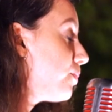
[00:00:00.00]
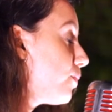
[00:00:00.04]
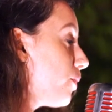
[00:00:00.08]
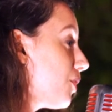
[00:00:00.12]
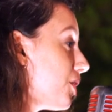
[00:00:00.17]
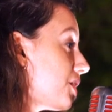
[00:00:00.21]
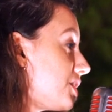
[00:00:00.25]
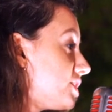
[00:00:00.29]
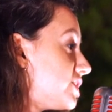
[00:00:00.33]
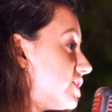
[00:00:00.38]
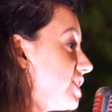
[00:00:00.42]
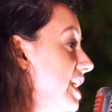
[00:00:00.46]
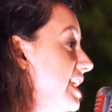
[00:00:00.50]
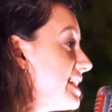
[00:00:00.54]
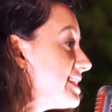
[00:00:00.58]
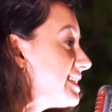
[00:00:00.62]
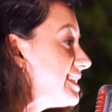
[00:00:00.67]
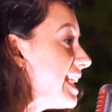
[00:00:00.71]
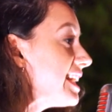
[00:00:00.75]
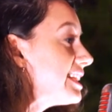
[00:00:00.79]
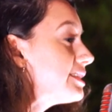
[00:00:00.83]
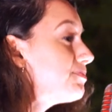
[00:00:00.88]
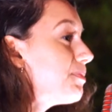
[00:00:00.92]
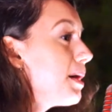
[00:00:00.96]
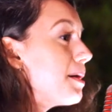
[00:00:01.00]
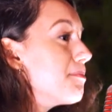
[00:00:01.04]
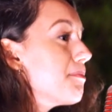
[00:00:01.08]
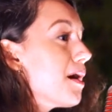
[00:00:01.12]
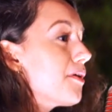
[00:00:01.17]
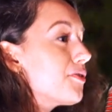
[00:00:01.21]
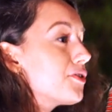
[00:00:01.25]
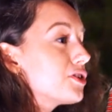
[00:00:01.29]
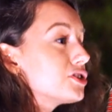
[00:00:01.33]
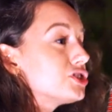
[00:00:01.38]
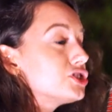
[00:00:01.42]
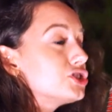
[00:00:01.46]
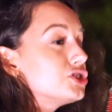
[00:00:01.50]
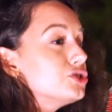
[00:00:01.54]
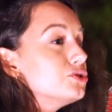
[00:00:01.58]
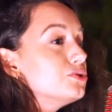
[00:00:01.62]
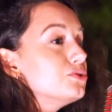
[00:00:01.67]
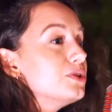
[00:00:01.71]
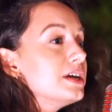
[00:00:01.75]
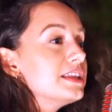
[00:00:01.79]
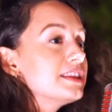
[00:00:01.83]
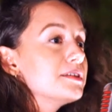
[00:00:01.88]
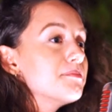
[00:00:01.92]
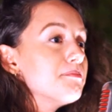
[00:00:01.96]
porch. Send my mother
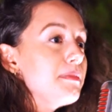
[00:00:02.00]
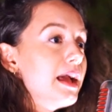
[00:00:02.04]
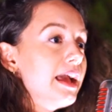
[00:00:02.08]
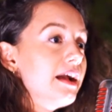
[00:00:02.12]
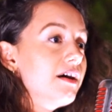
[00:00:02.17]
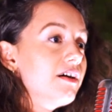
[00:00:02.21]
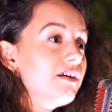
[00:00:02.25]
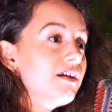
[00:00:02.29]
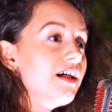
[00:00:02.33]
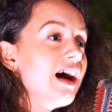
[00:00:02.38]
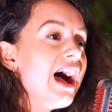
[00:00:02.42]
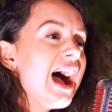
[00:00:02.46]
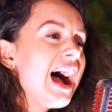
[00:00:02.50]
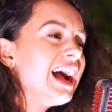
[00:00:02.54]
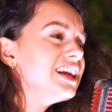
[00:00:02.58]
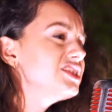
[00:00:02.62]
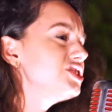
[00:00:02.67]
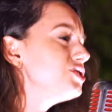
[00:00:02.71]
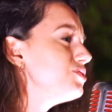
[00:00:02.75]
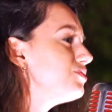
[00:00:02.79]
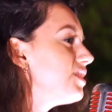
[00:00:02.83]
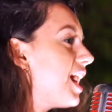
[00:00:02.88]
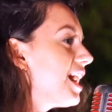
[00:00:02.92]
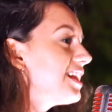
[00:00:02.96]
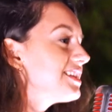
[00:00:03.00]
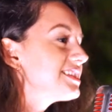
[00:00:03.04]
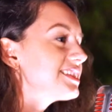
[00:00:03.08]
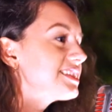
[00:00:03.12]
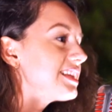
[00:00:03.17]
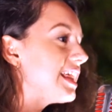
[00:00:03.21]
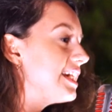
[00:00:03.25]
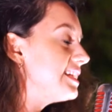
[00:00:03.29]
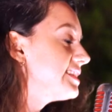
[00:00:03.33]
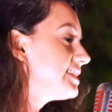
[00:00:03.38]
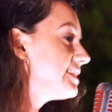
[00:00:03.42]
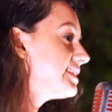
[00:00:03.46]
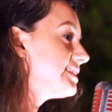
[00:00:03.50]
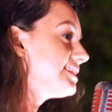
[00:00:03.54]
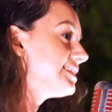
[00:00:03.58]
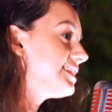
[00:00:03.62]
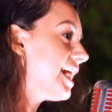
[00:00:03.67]
two in the mail. I do not slice his